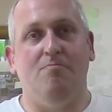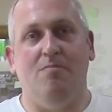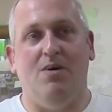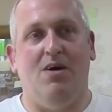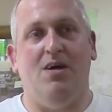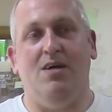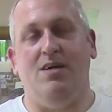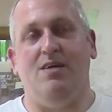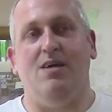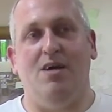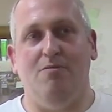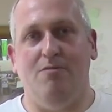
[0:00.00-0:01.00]

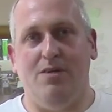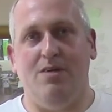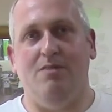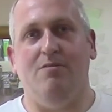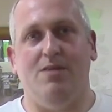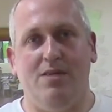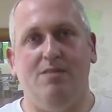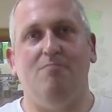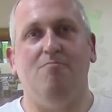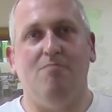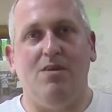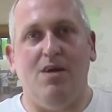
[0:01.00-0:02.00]
I really would
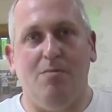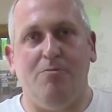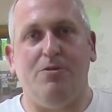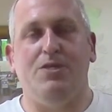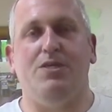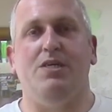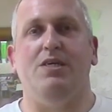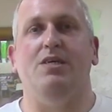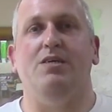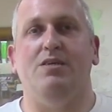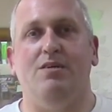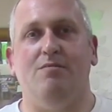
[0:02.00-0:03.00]
appreciate you
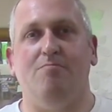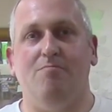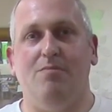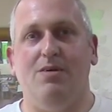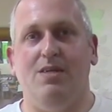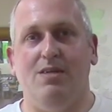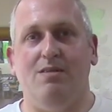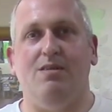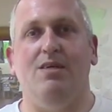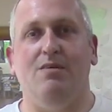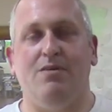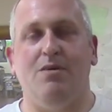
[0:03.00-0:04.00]
to
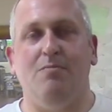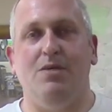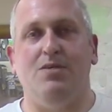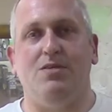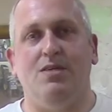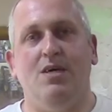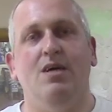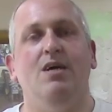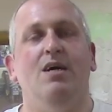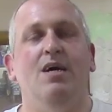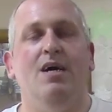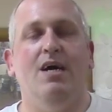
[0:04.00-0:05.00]
leave comments.
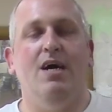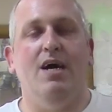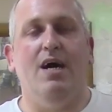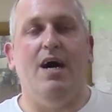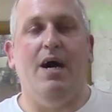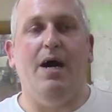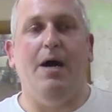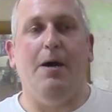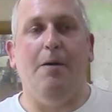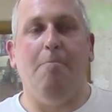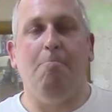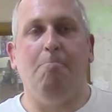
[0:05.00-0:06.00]
And